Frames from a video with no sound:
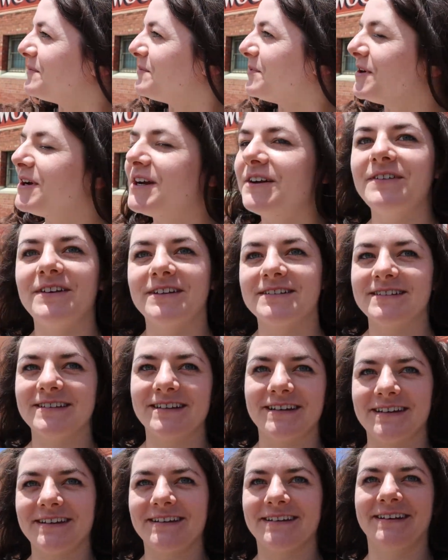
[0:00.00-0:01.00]

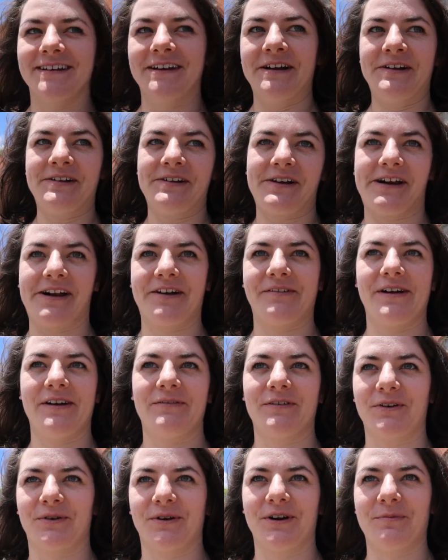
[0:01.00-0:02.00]
previously, if I
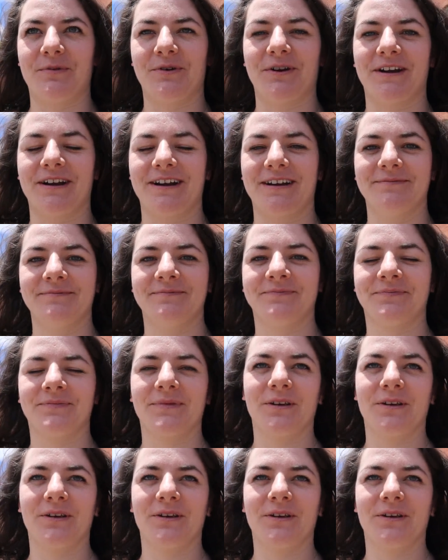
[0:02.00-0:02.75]
haven't already put it in,